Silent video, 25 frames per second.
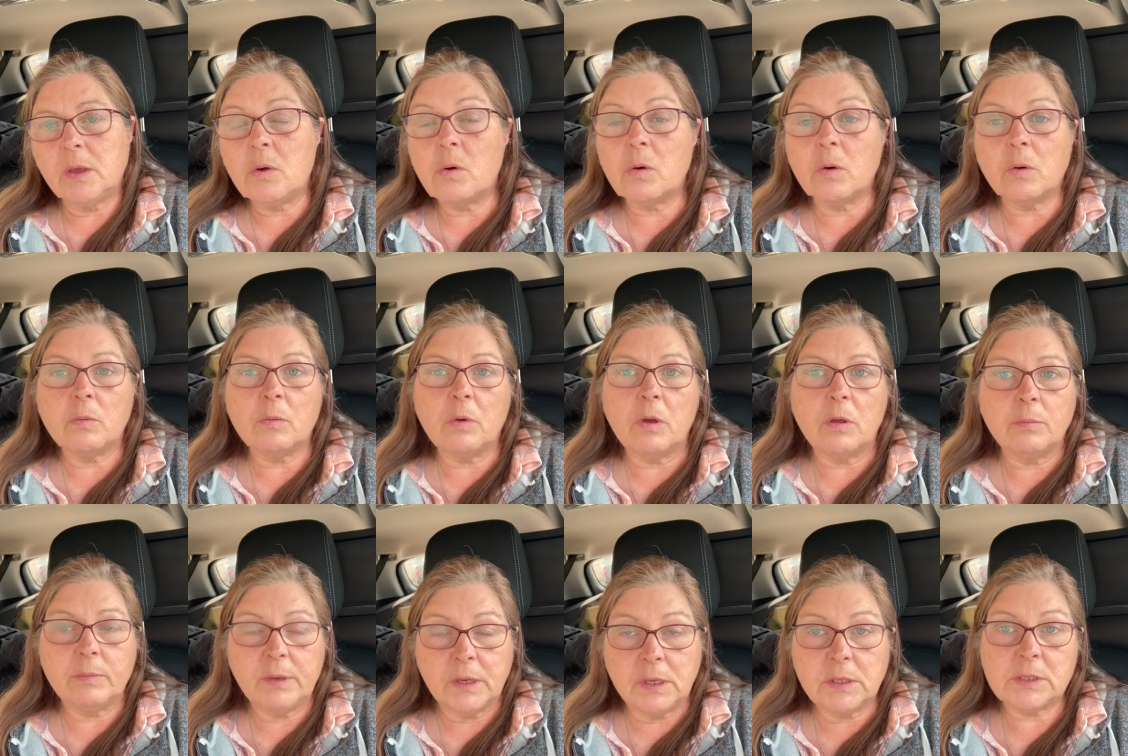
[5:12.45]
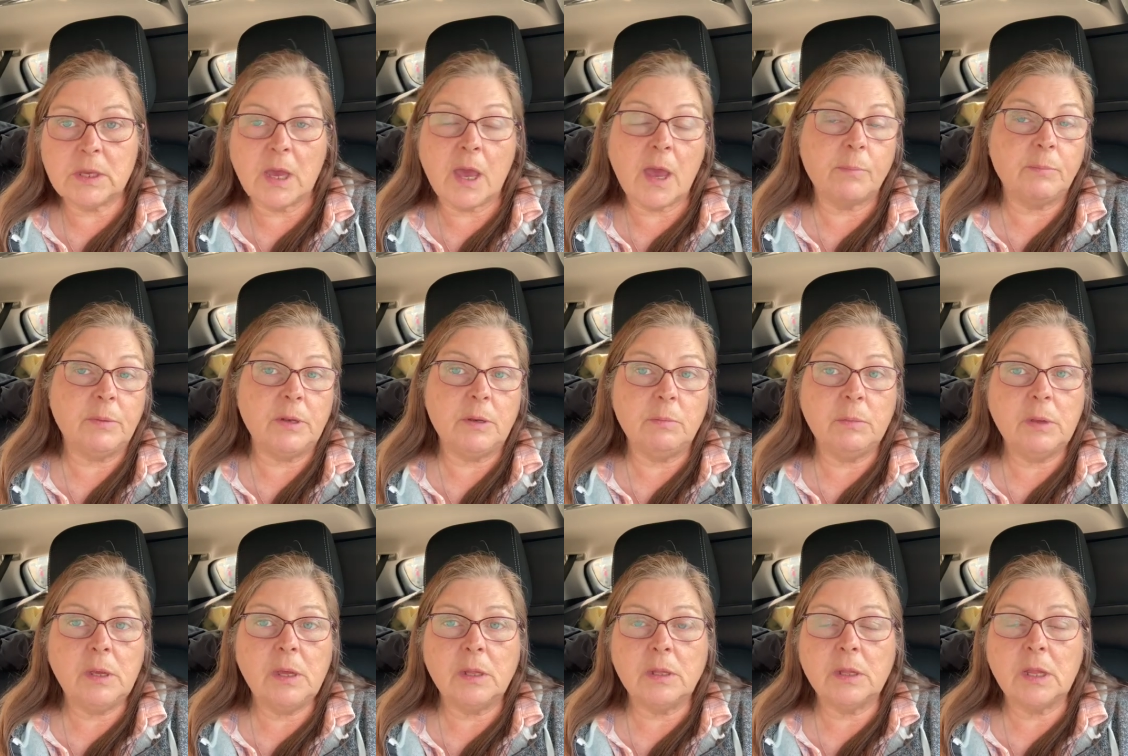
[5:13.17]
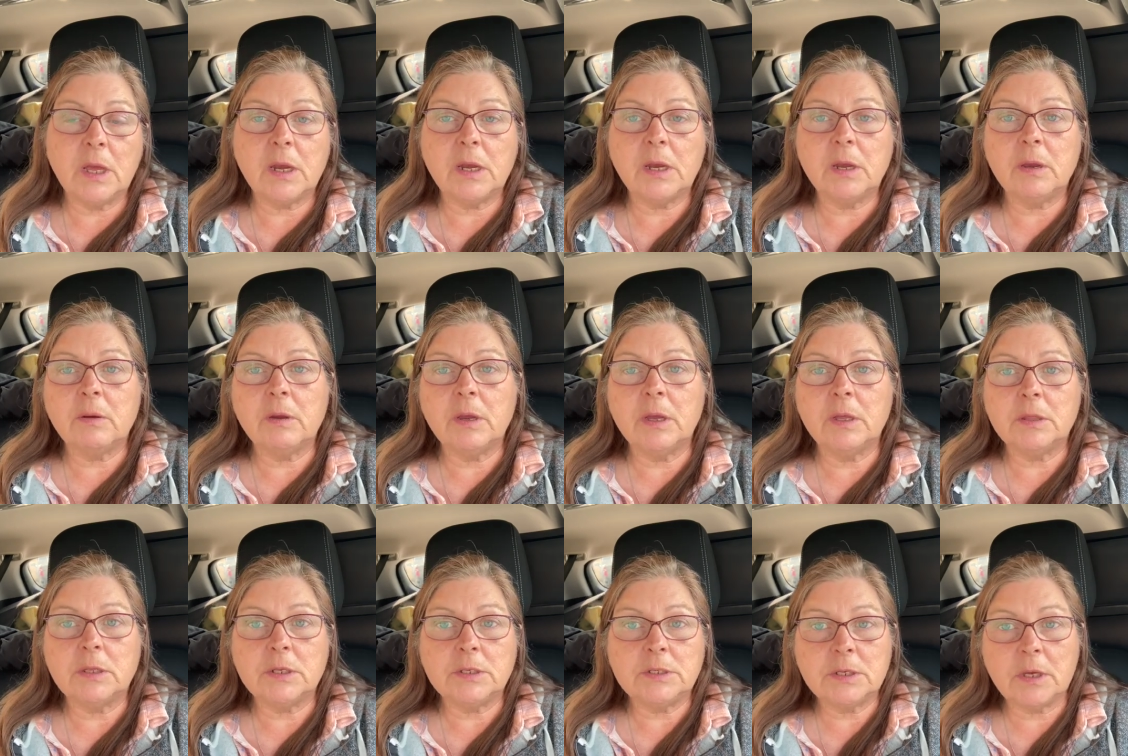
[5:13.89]
Cornwall because I happened to be in that area
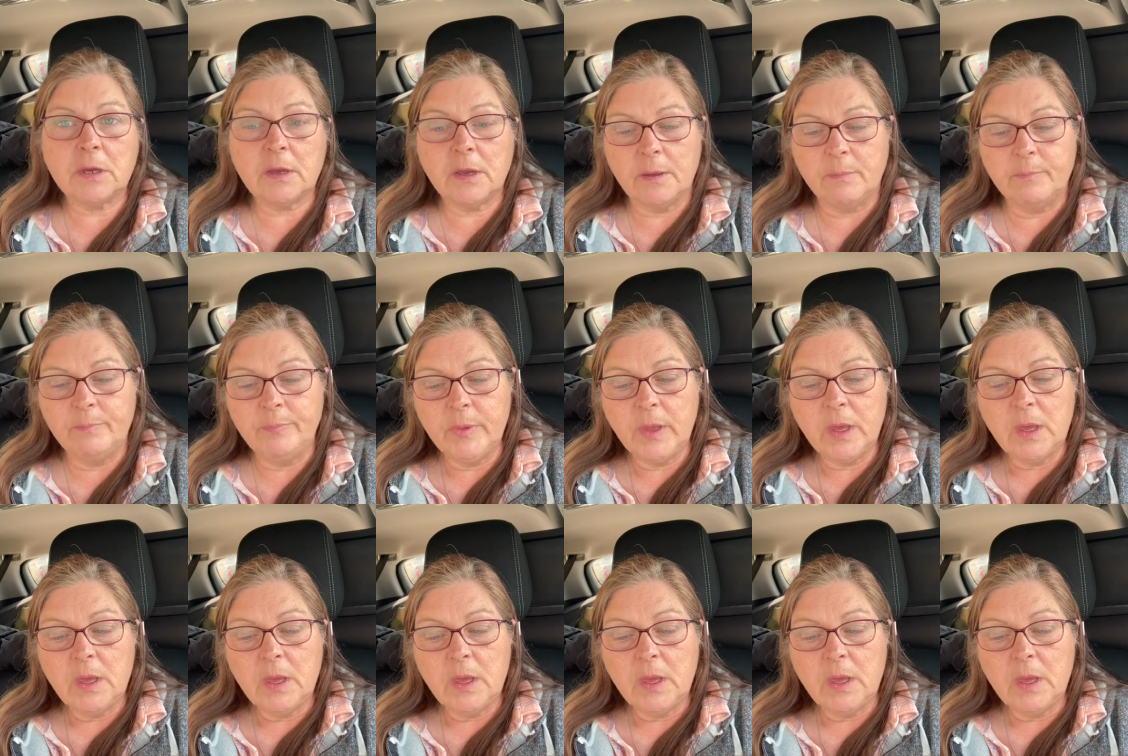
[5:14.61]
at the time.